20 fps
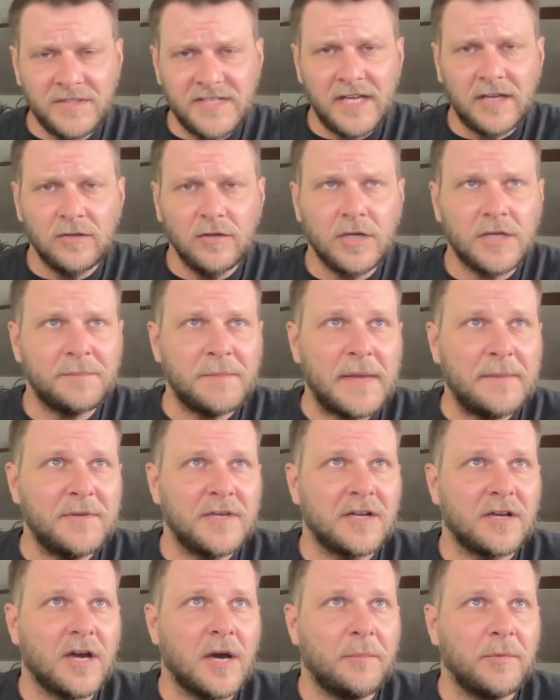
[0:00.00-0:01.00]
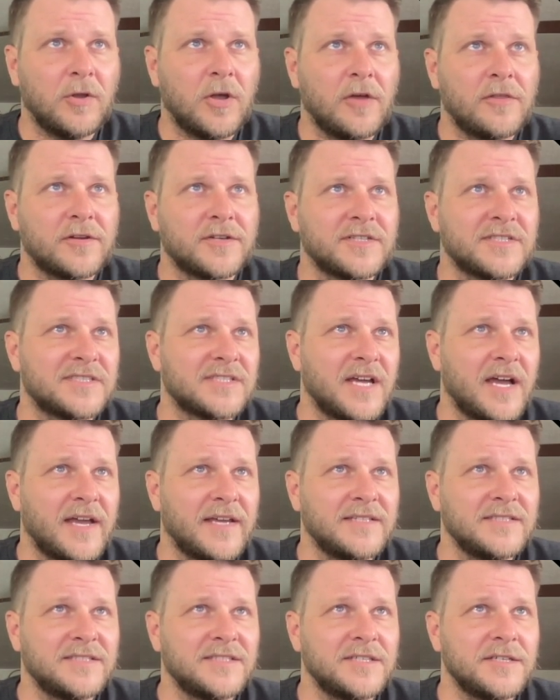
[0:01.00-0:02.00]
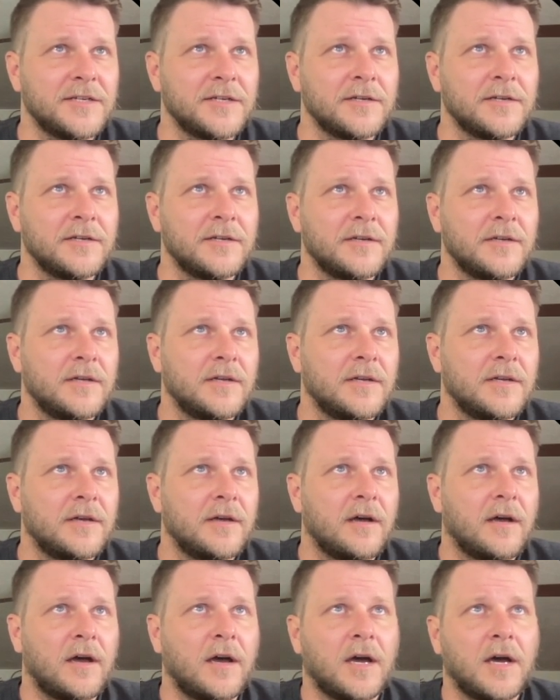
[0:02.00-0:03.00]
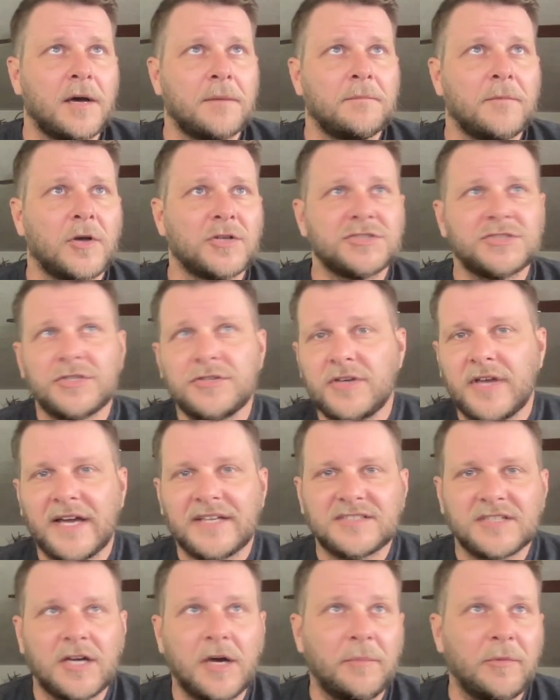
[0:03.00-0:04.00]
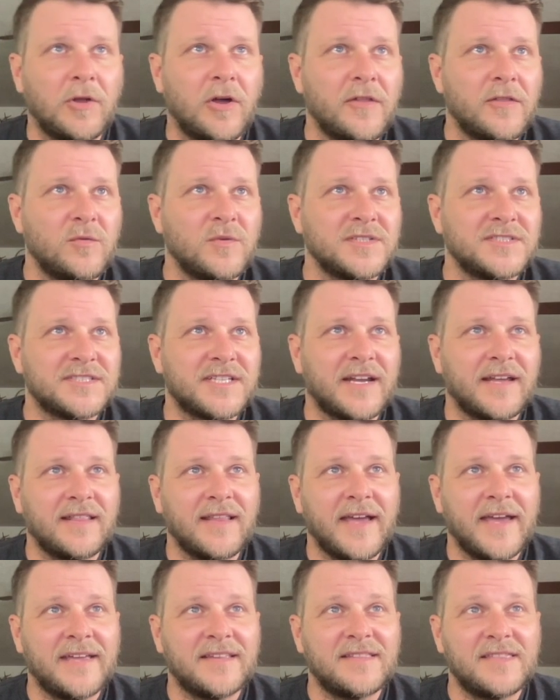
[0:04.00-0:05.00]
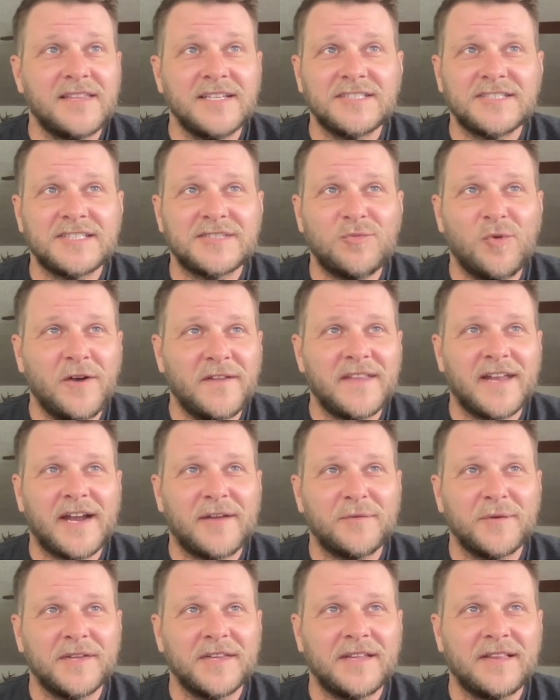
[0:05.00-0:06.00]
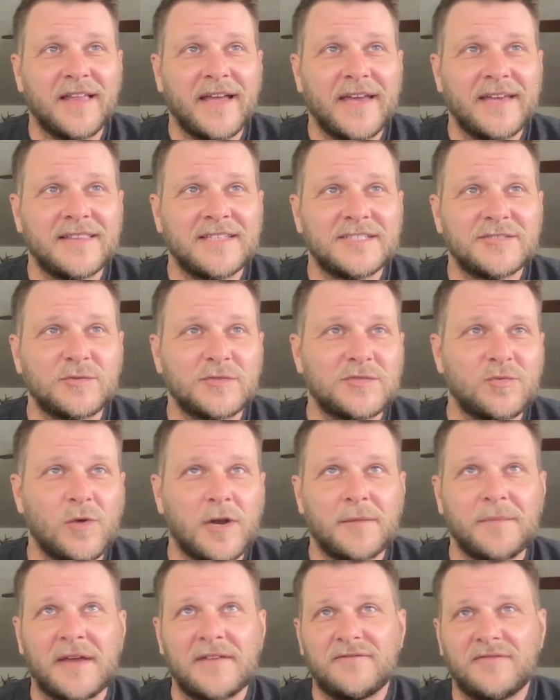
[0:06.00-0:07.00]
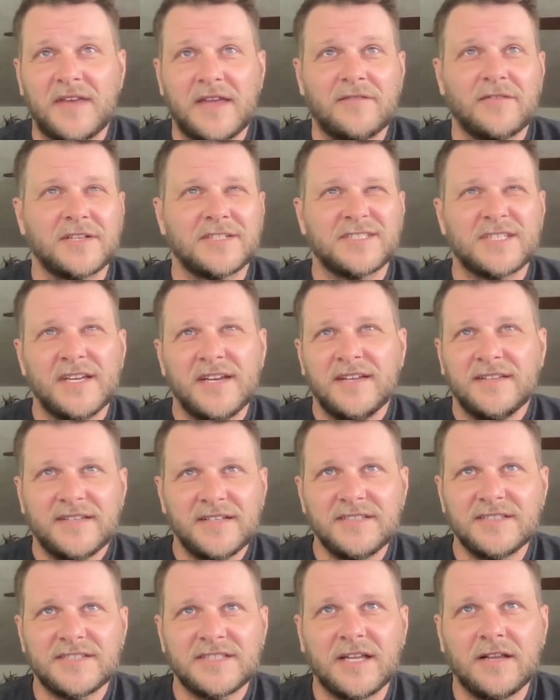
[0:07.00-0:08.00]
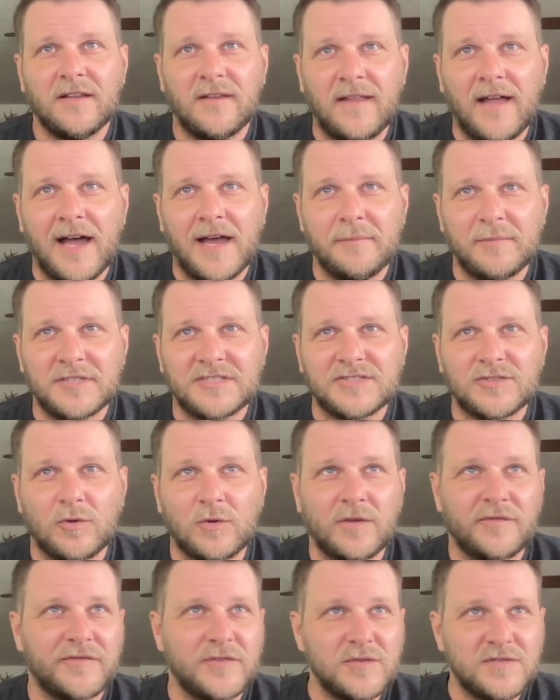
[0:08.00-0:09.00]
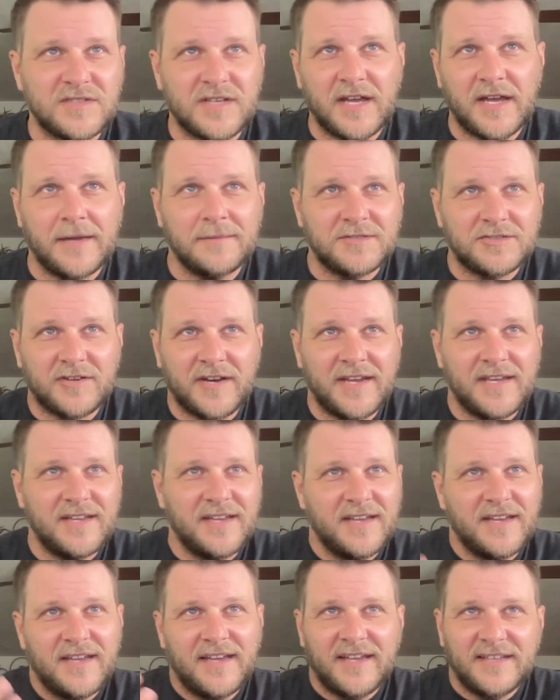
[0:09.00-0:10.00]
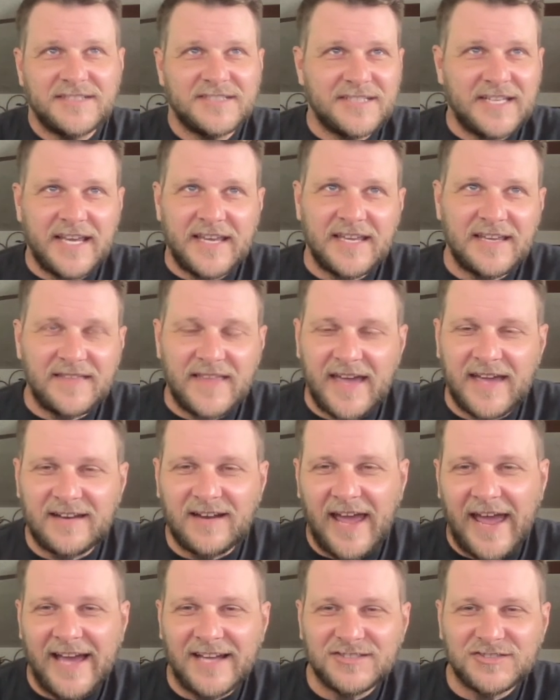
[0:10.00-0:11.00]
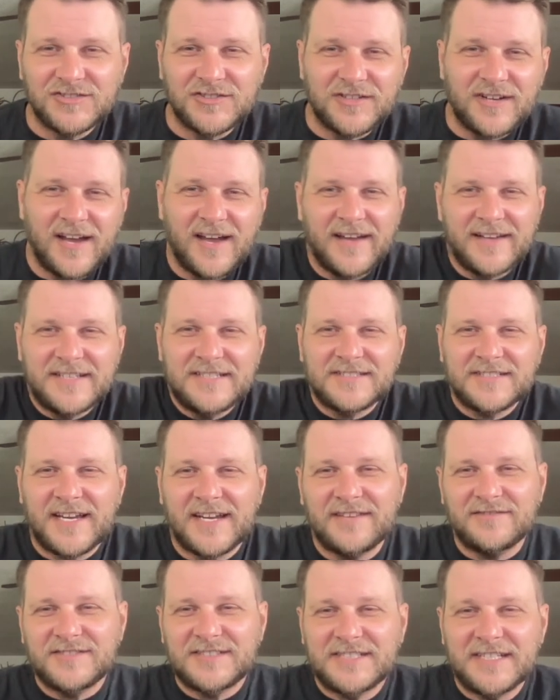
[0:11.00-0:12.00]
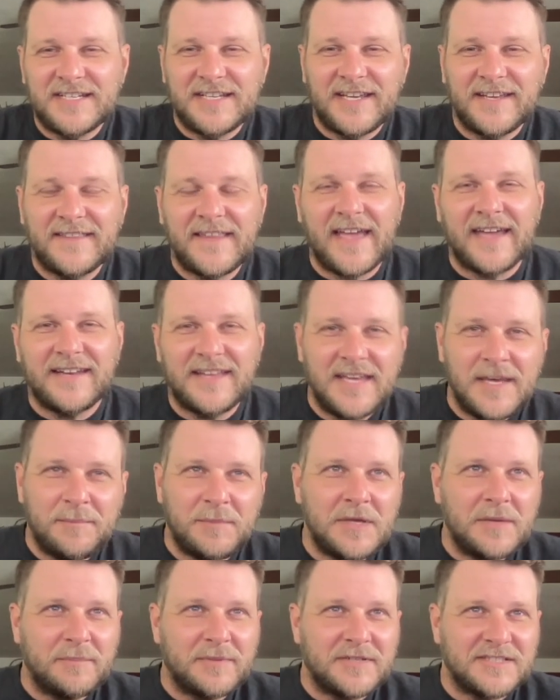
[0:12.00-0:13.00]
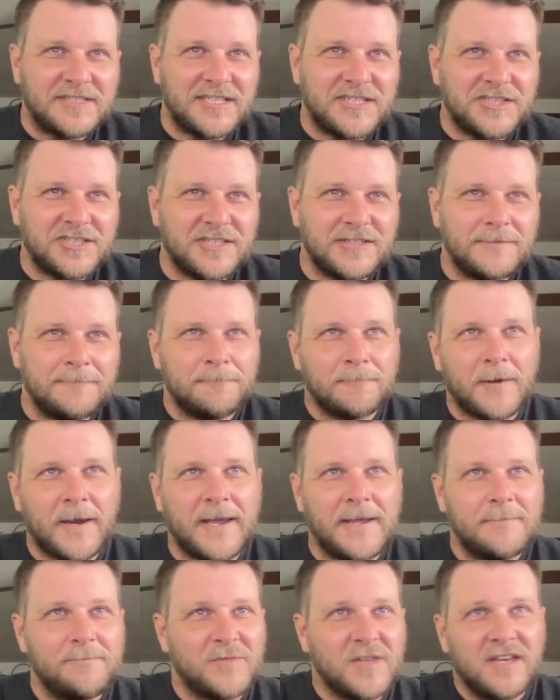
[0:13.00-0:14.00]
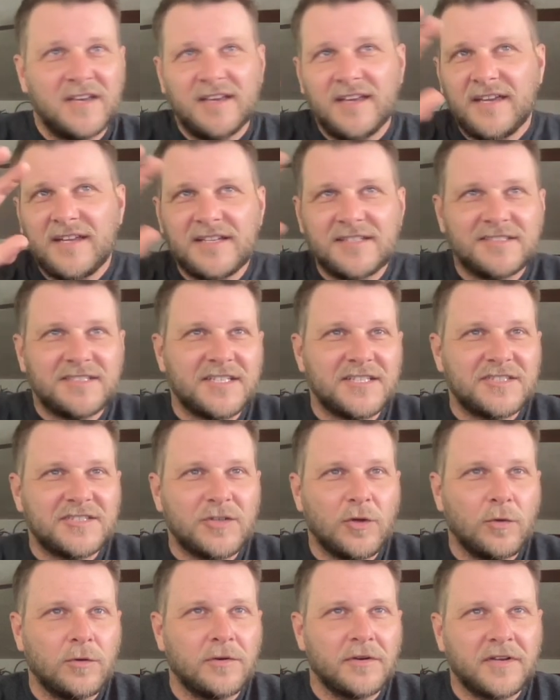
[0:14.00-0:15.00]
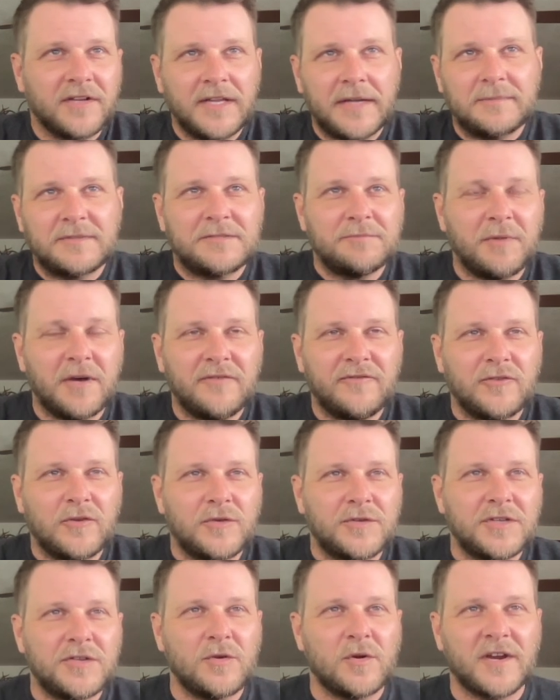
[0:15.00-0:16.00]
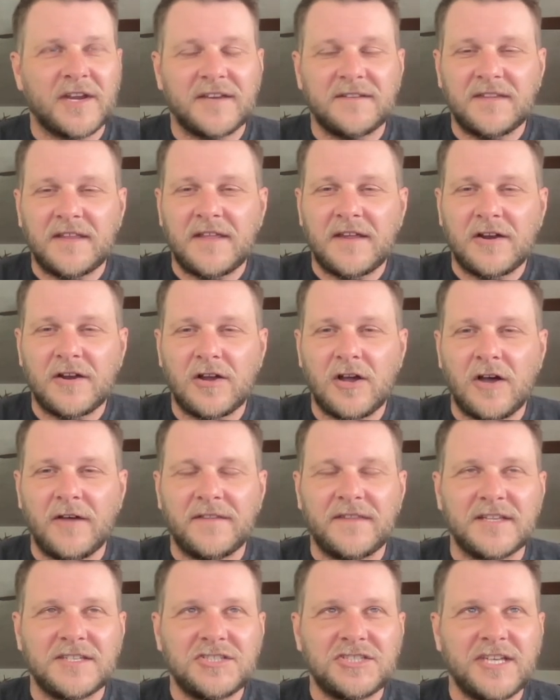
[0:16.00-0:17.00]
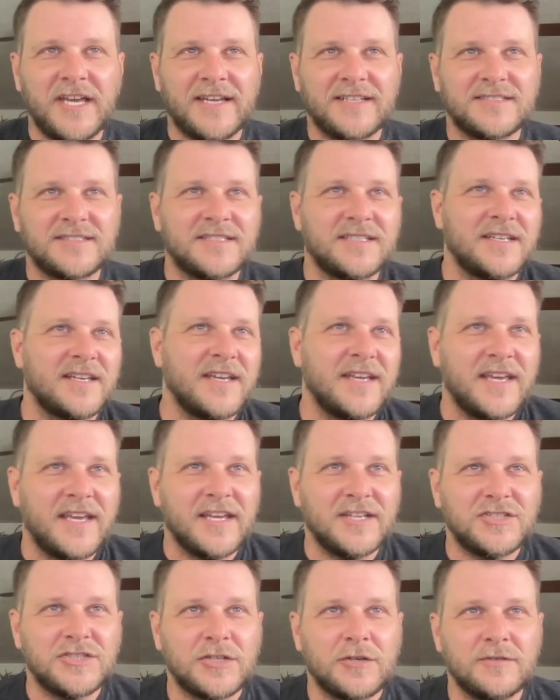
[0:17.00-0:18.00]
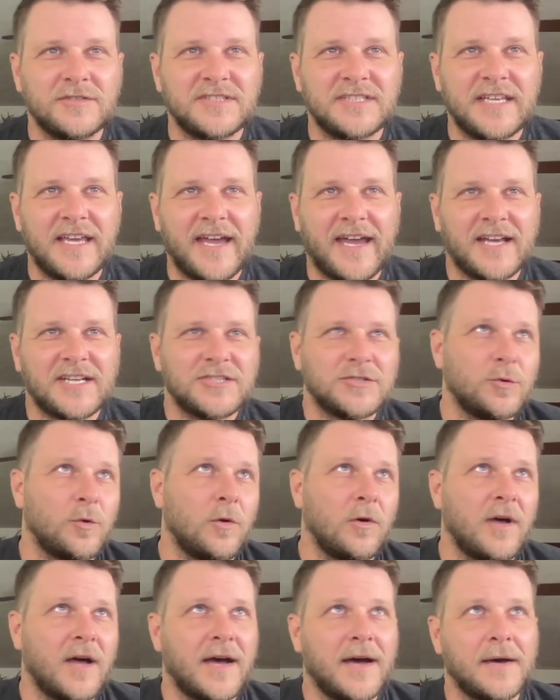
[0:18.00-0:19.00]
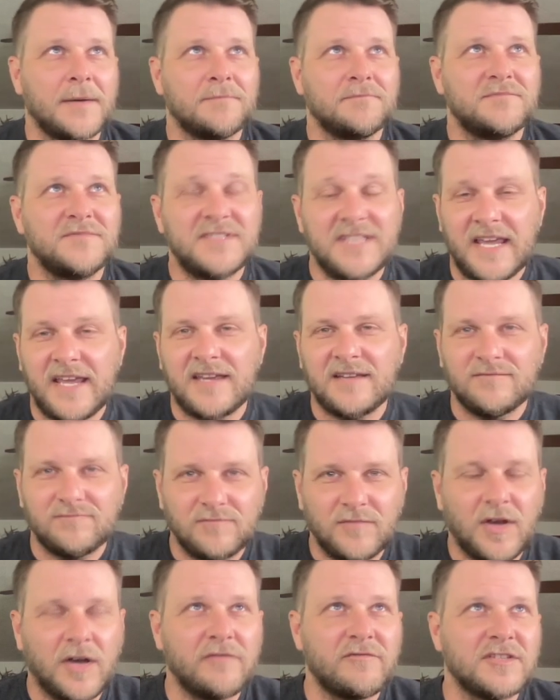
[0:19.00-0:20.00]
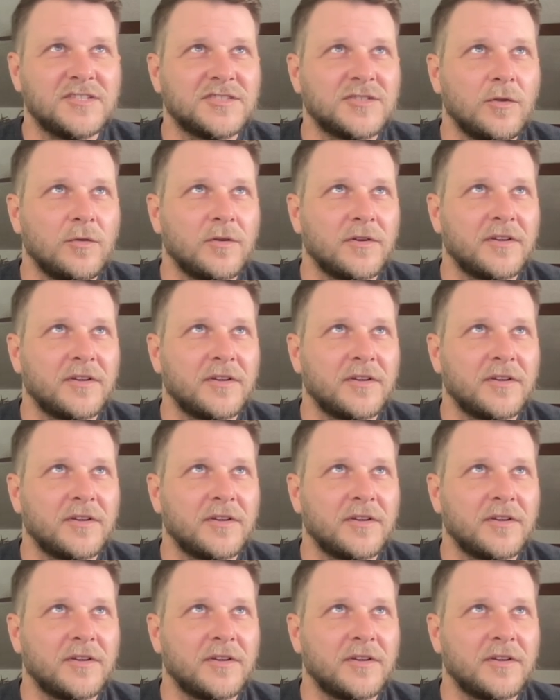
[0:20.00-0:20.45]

take a look maybe at a couple other designs here. I'll show you guys a couple other ones that I liked. This is one that I really liked. This was one of my favorites. Didn't sell a lot, but sold a few times, right? It's taking that astronaut. He's kind of sitting in that hippie position, right? And it says Solar Eclipse, Buffalo, New York. And there on the chest, it shows the actual date of the solar